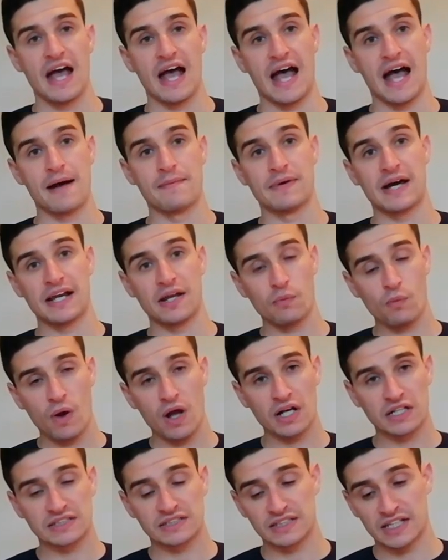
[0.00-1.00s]
And
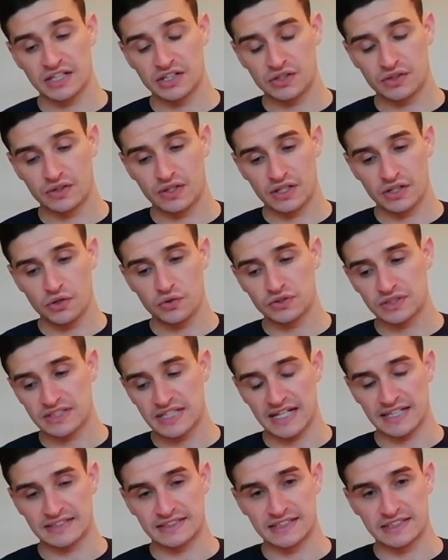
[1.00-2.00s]
it uses
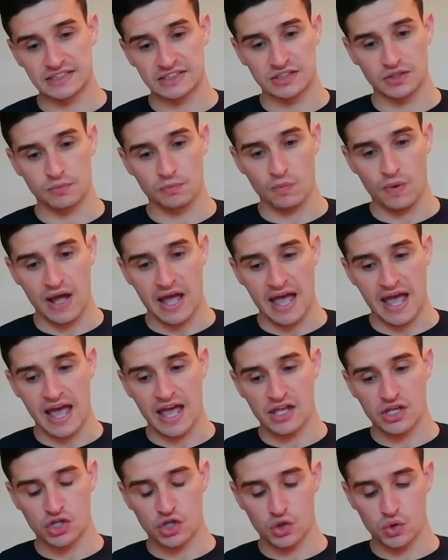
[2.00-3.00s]
that system
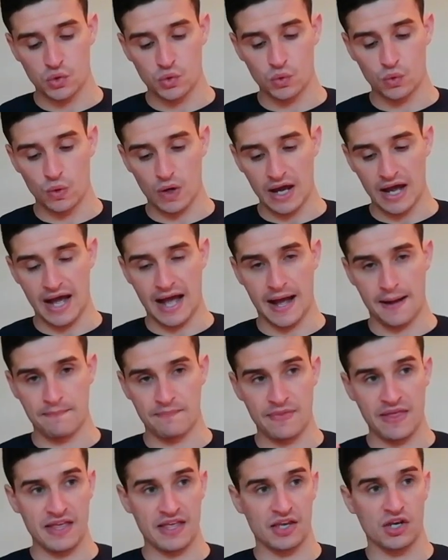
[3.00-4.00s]
where you
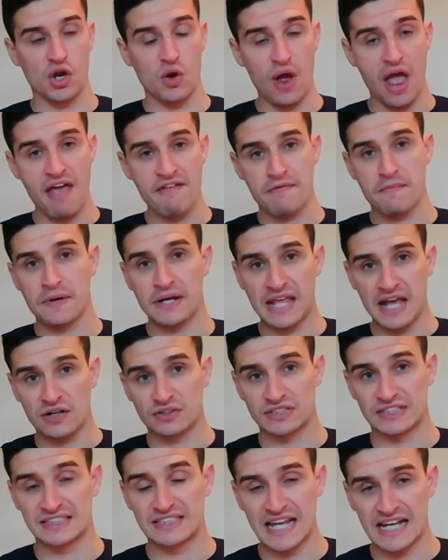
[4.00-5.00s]
know everybody
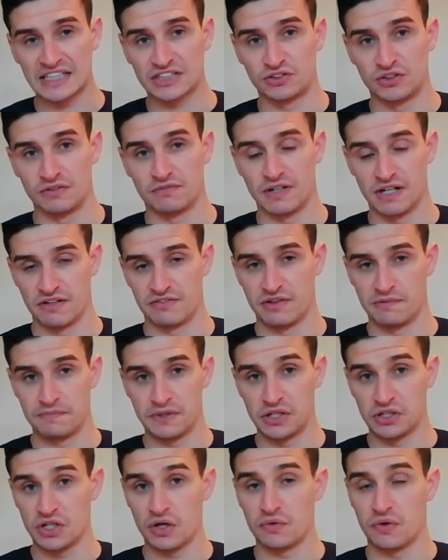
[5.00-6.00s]
else's letter in front of them,
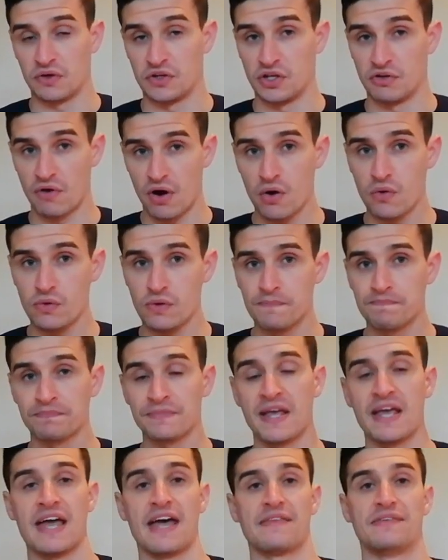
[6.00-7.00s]
but you don't know your own.
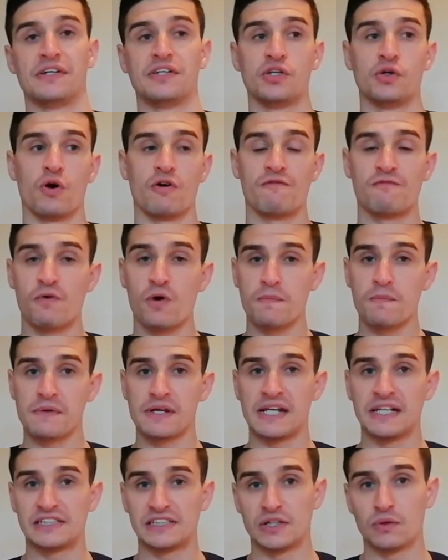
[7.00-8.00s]
And then you're
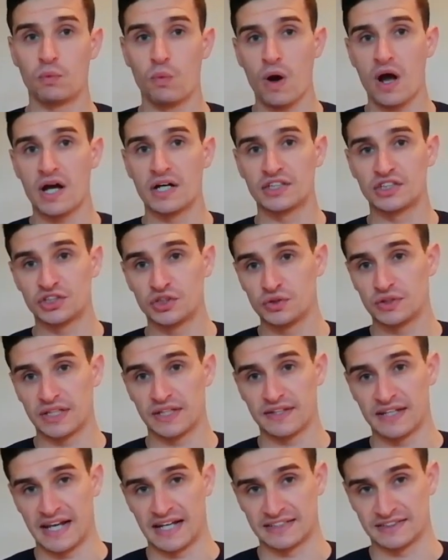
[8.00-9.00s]
formulating words
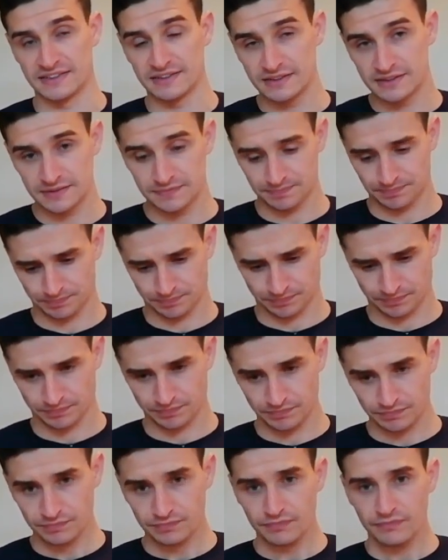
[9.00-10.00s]
using the letters
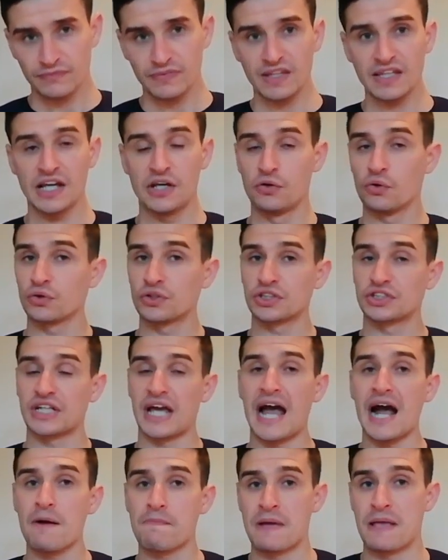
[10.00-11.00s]
in order to
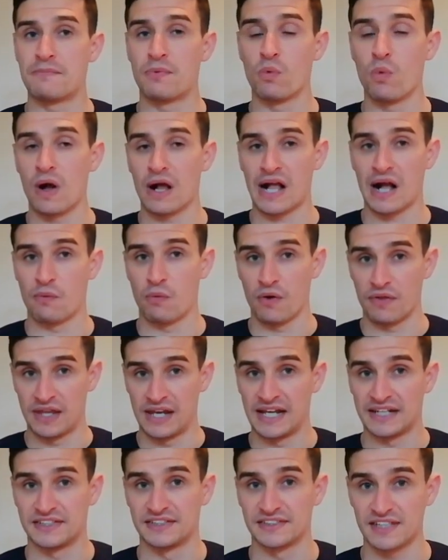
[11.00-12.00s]
help people work out what the
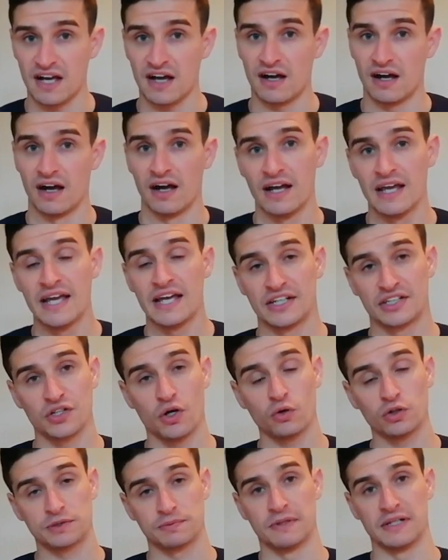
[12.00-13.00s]
letters are, to
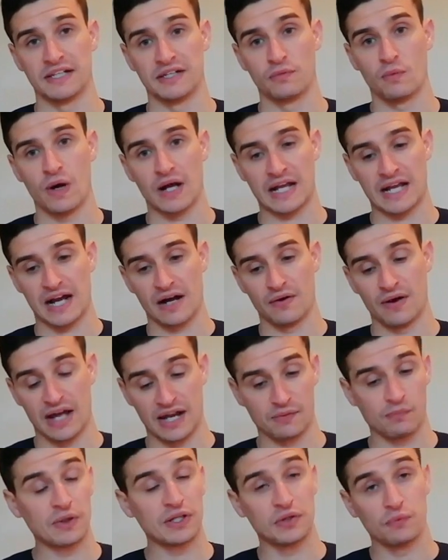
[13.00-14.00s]
ultimately work out,
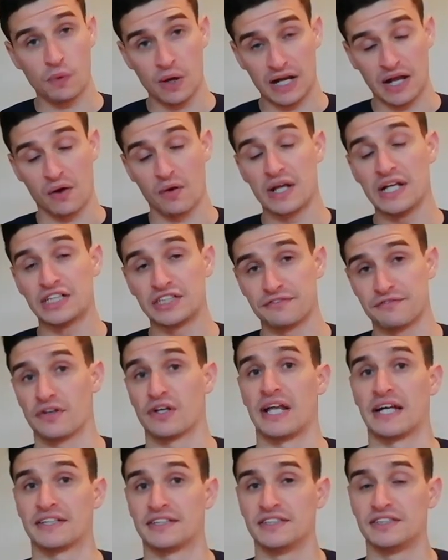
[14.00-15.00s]
and when you work out each of
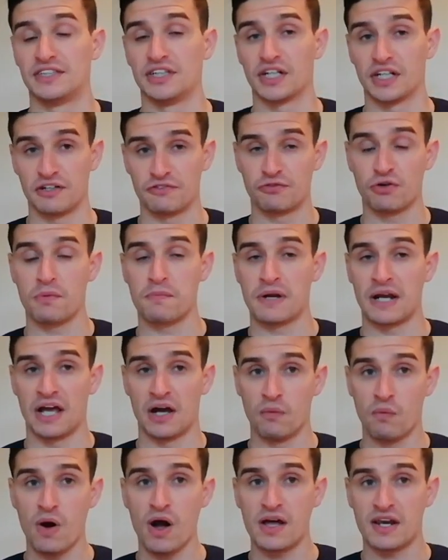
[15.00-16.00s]
your letters, you're going to formulate
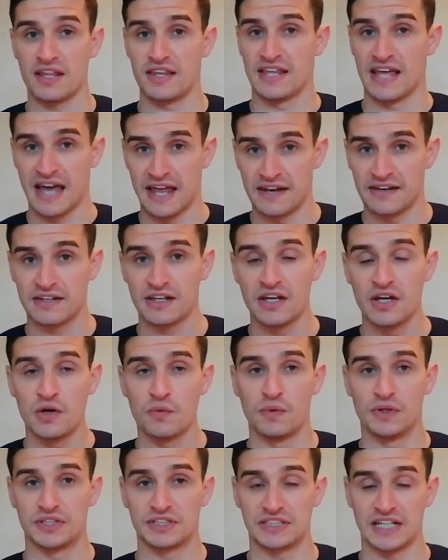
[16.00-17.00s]
a word at the end,
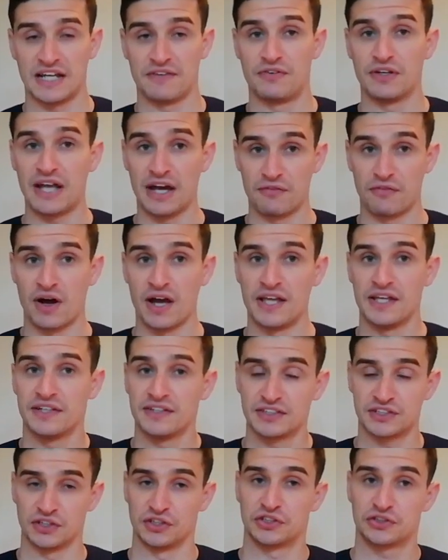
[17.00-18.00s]
which if you get right,
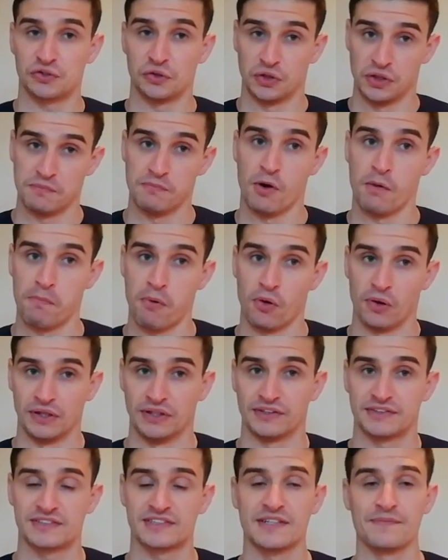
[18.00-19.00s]
is going to score you more
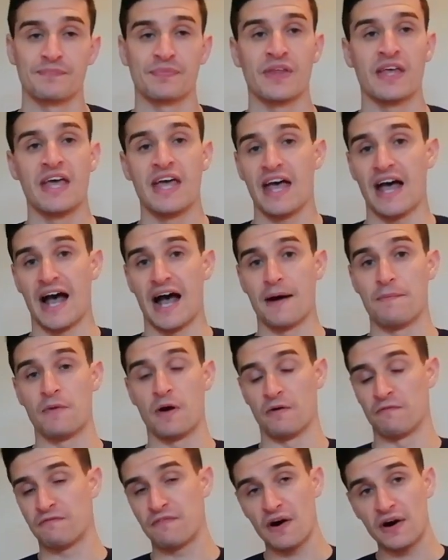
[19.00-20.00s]
points.
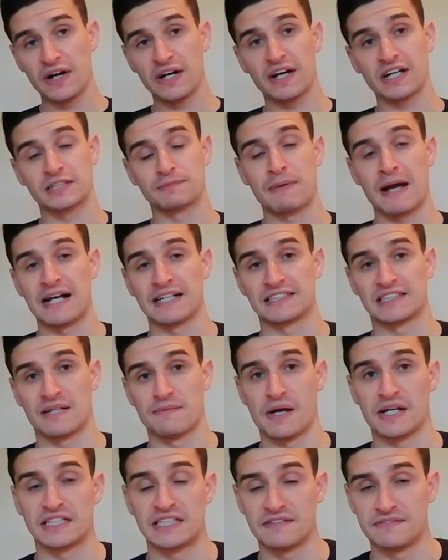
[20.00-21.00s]
A very nice
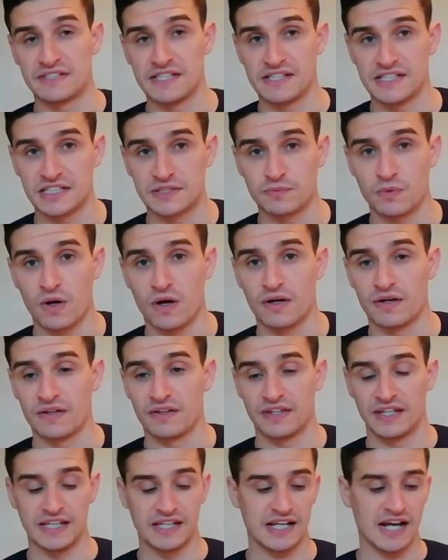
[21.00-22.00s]
pastime activity, this
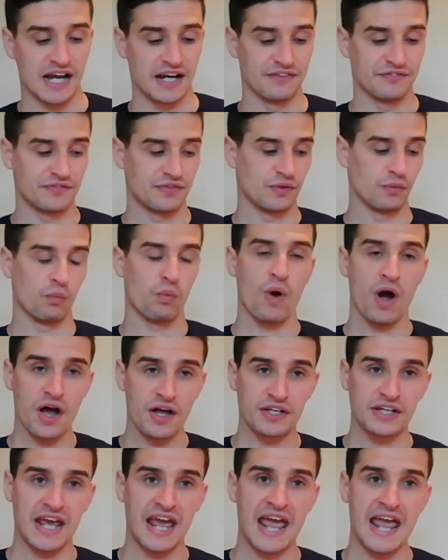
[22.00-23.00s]
one. The
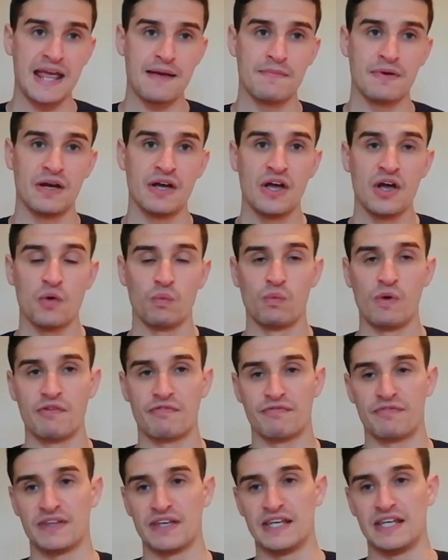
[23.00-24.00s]
word game
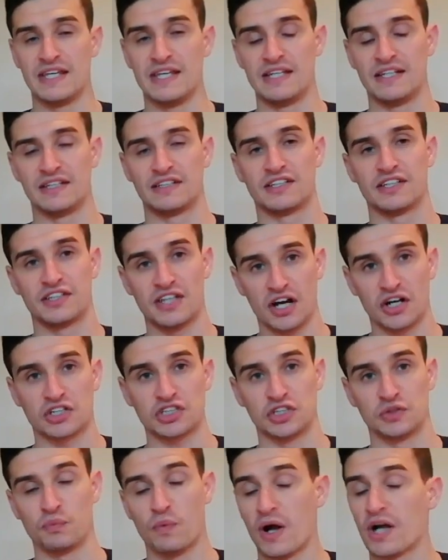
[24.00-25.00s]
with the
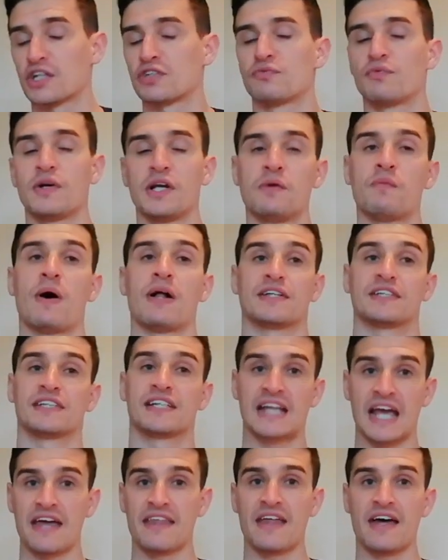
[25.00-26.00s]
deduction works really well
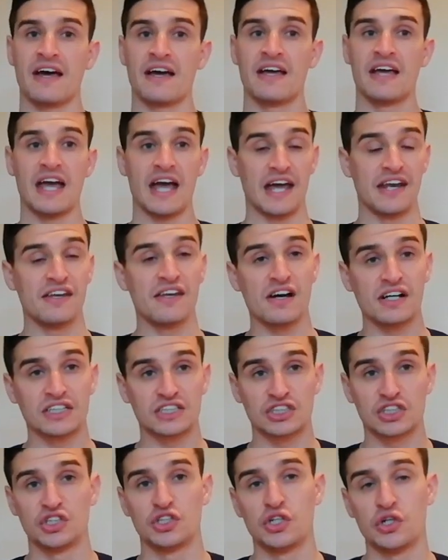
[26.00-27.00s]
together. A
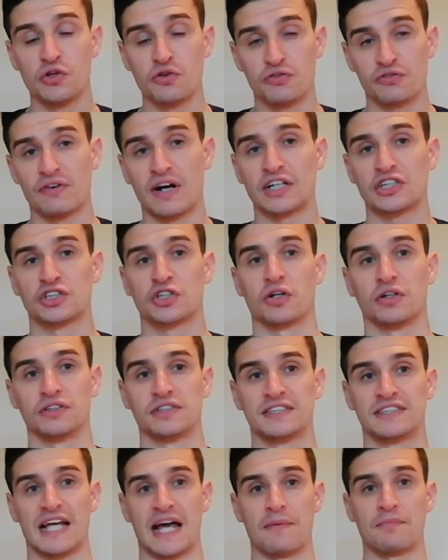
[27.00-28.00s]
nice new fresh
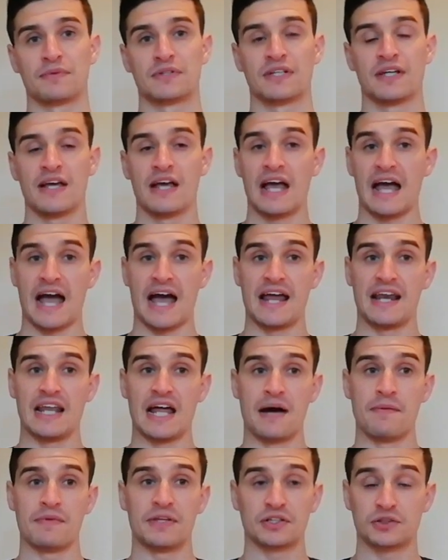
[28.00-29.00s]
concept, and
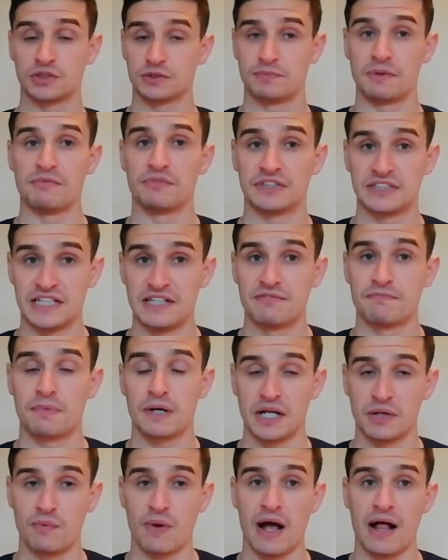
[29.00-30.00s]
this one's been received
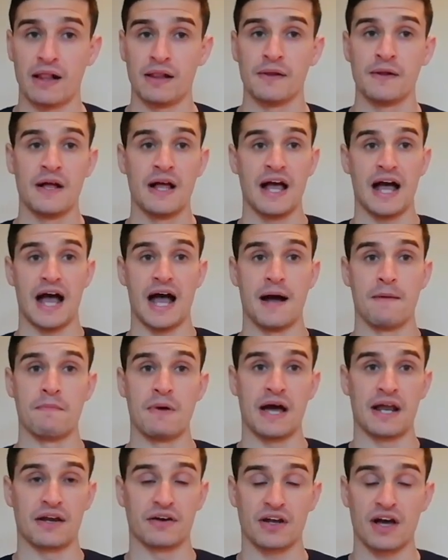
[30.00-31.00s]
pretty well.
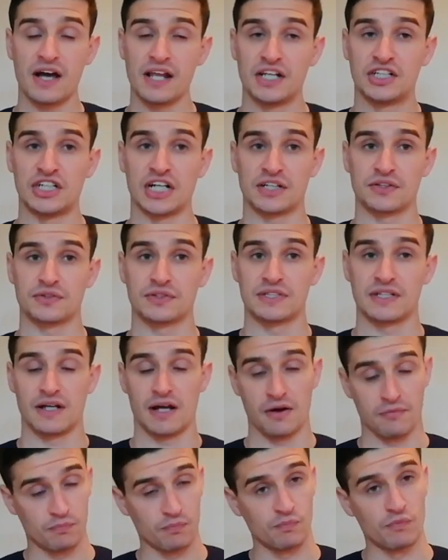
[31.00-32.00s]
And I'd highly
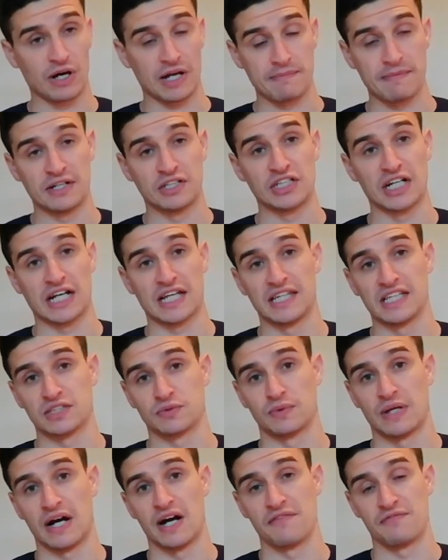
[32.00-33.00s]
recommend checking
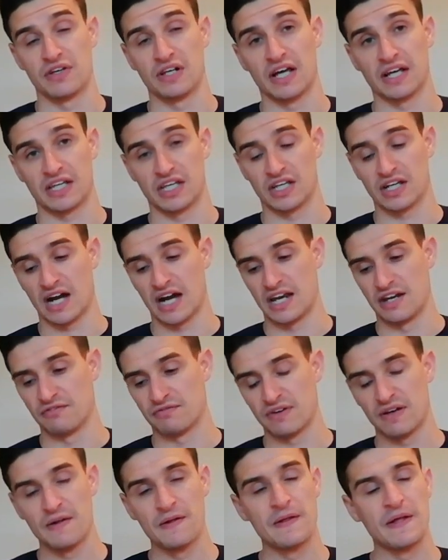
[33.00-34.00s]
this one out if you like your kind
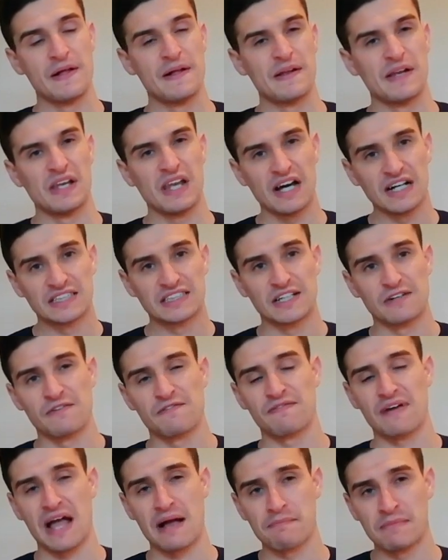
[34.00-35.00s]
of lighter
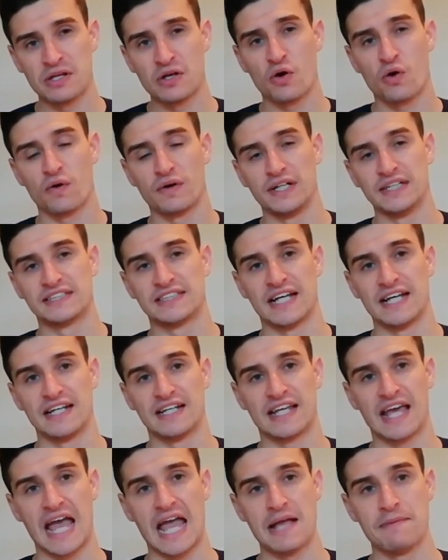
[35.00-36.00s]
family
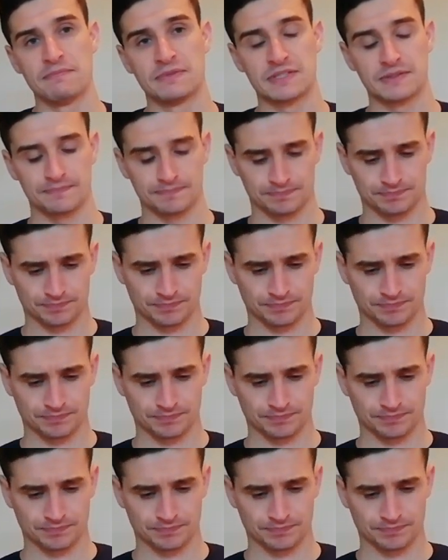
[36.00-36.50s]
orientated games.